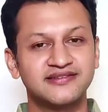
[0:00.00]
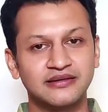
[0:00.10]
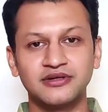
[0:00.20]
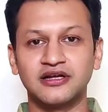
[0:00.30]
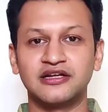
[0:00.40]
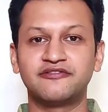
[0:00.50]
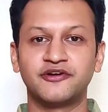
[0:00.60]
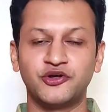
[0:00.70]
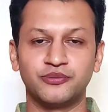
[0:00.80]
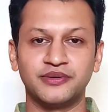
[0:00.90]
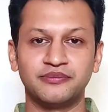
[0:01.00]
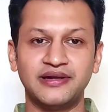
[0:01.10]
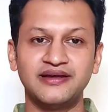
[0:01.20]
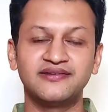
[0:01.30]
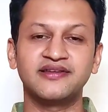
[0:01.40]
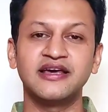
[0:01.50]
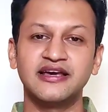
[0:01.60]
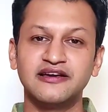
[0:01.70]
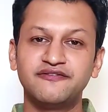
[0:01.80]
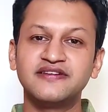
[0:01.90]
Similarly, for human beings,
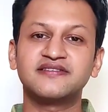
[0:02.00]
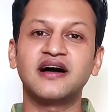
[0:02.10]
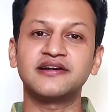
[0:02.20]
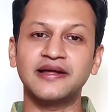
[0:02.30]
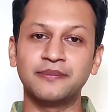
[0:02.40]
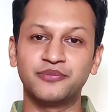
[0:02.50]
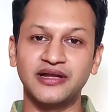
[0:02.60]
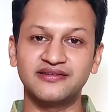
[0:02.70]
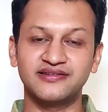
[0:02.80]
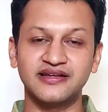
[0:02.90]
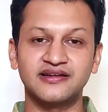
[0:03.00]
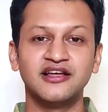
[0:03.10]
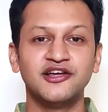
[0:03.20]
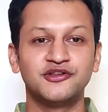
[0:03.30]
if we start embracing